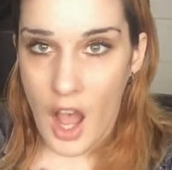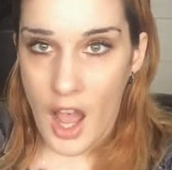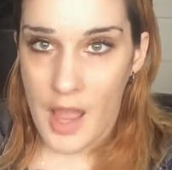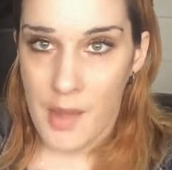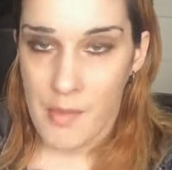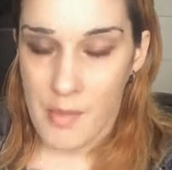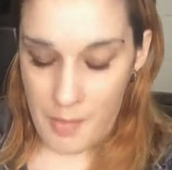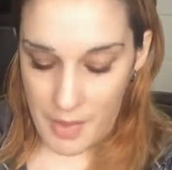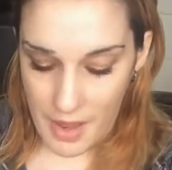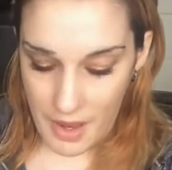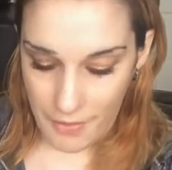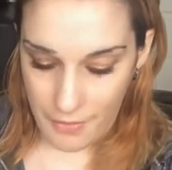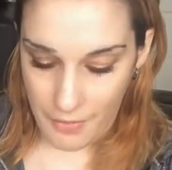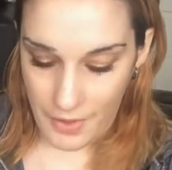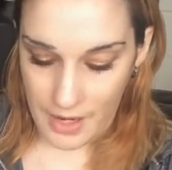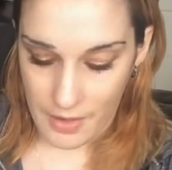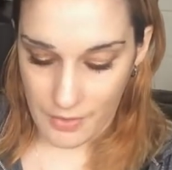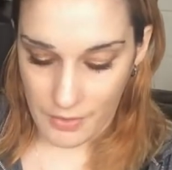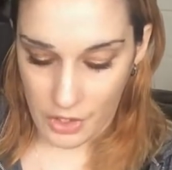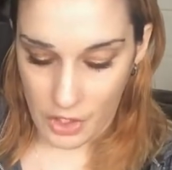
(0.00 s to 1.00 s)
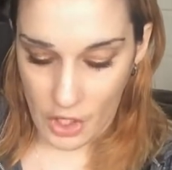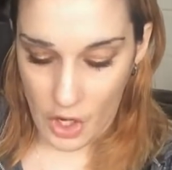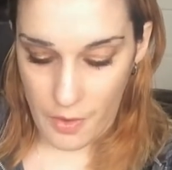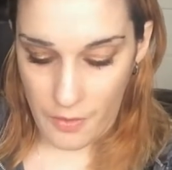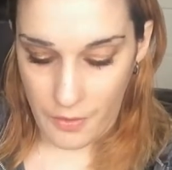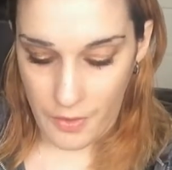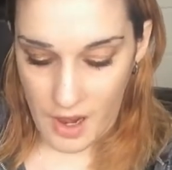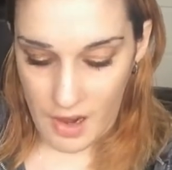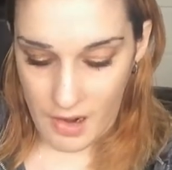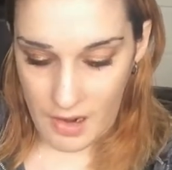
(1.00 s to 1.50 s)
I am a big fan of Snow
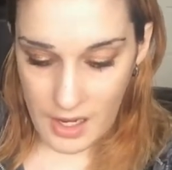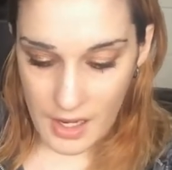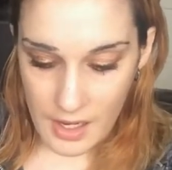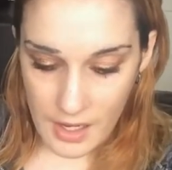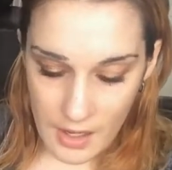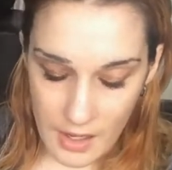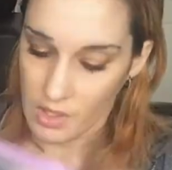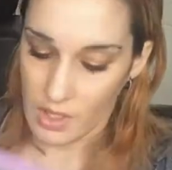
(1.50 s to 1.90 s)
Fairy.